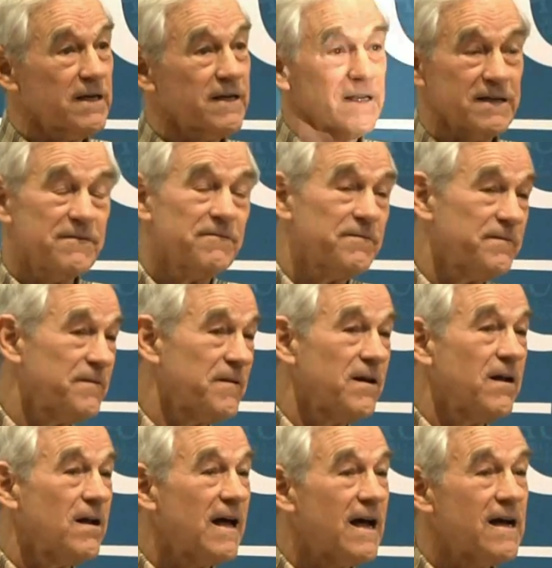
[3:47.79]
and live
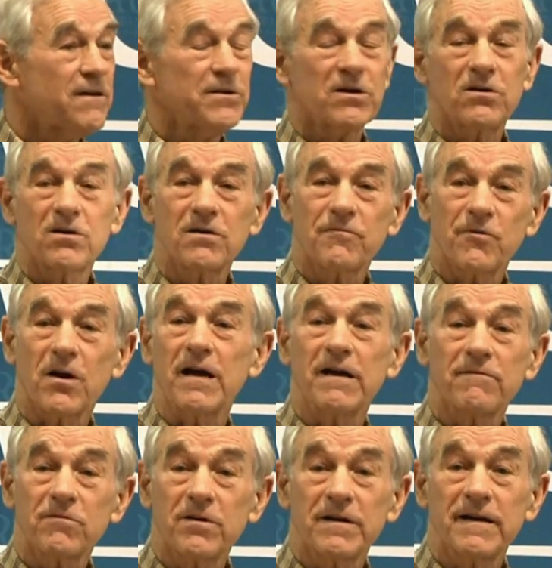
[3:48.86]
high on the hog
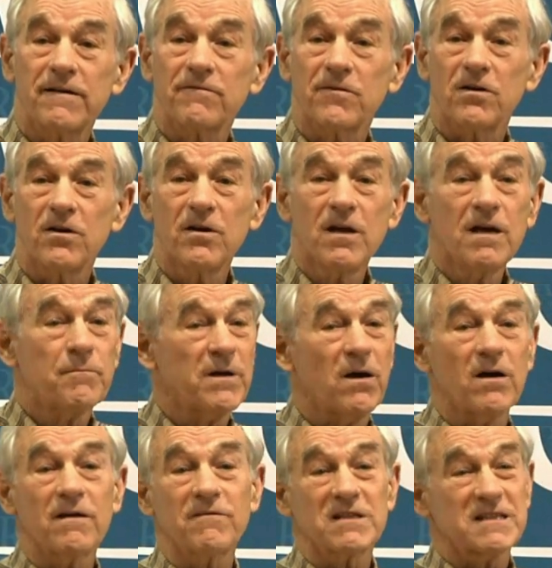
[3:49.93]
forever and ever. But
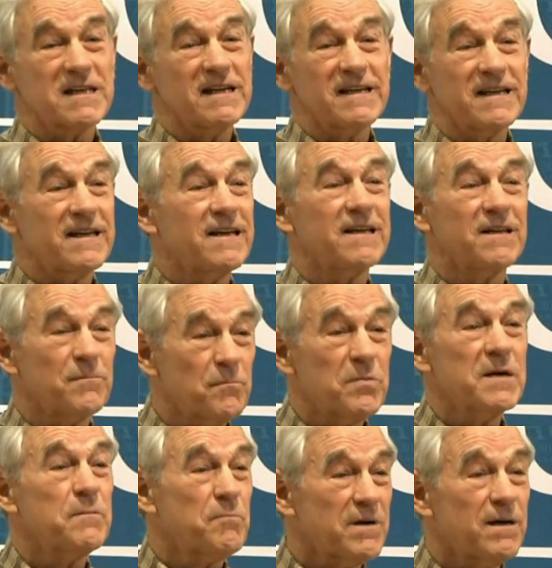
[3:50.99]
all of a sudden, the
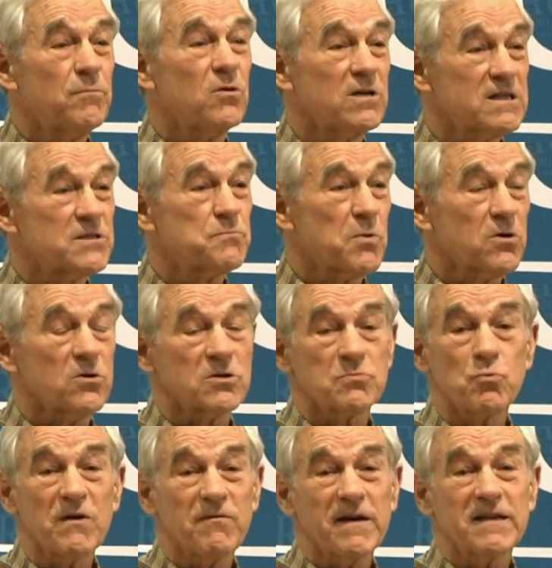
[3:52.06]
big bubble has burst.
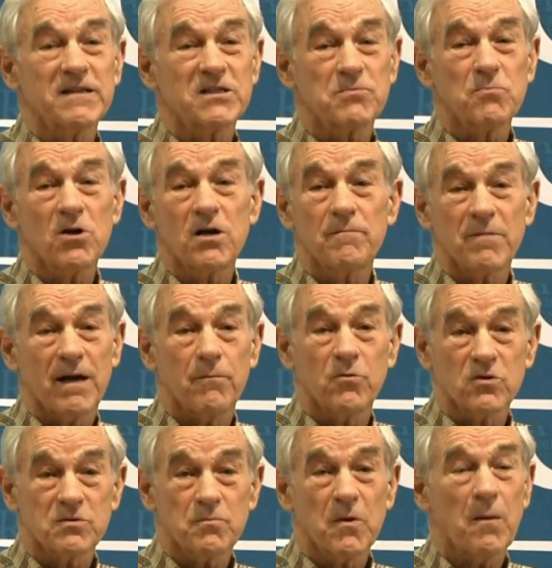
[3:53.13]
We've had small
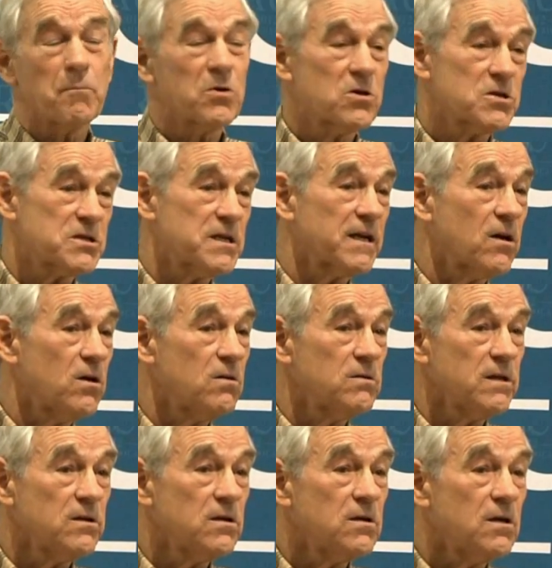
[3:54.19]
bubbles bursting all
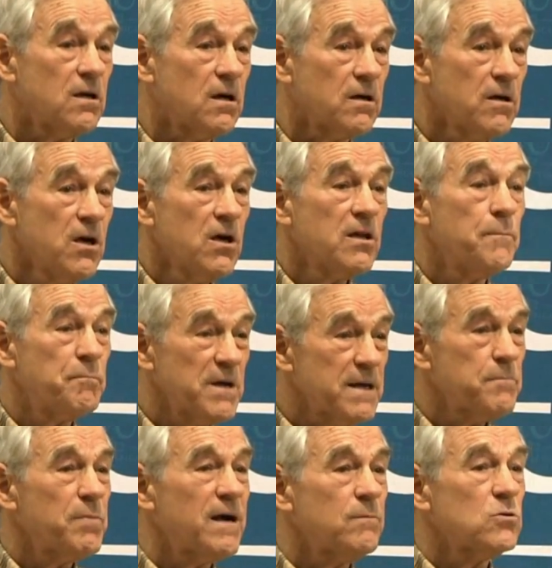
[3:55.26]
along. The
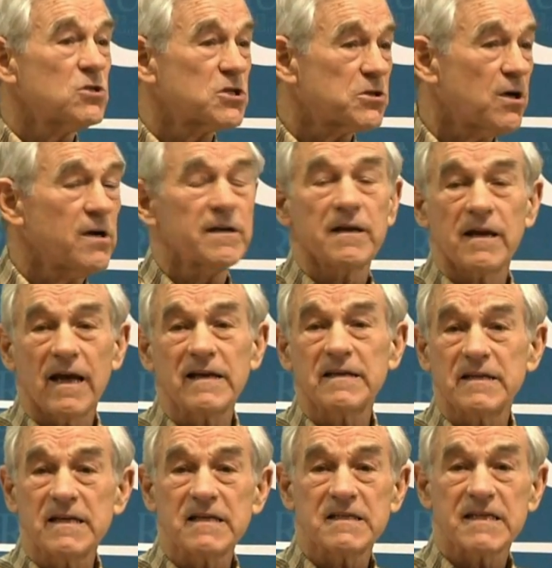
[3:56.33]
big bubble started in
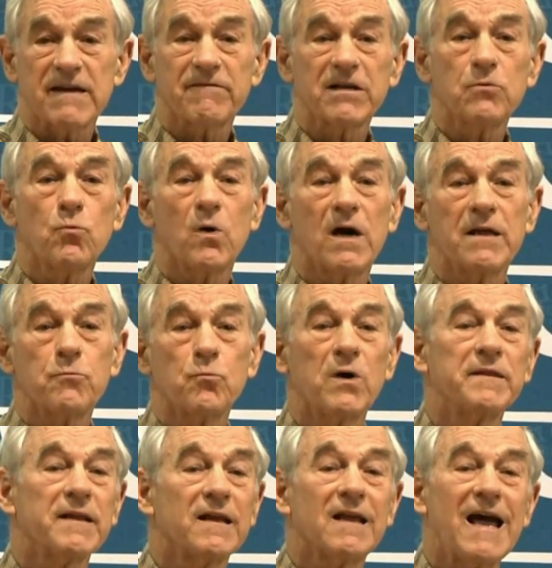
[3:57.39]
1971
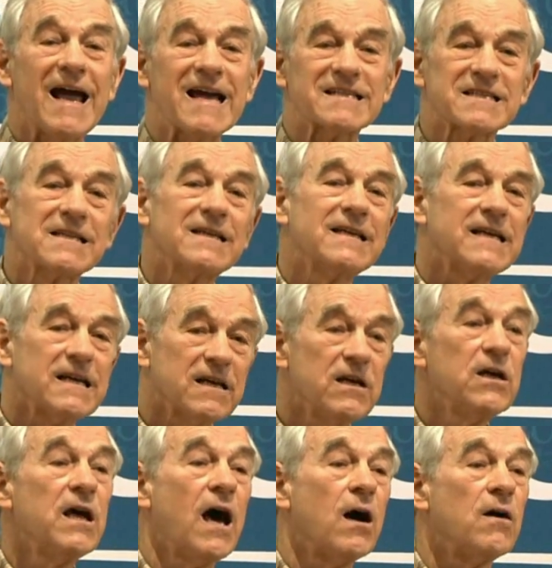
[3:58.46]
when the last link
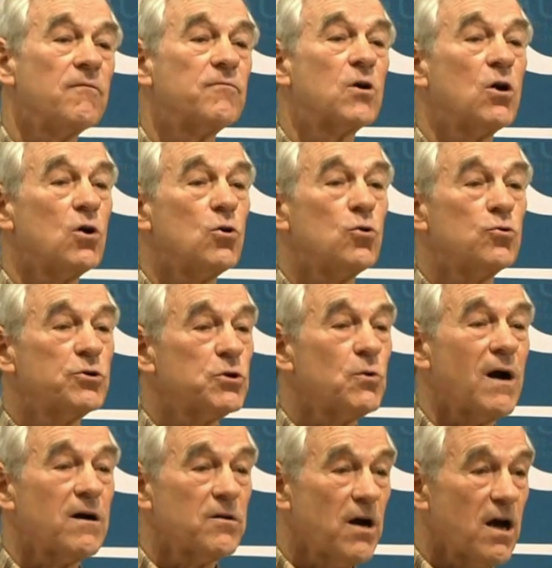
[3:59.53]
of gold to our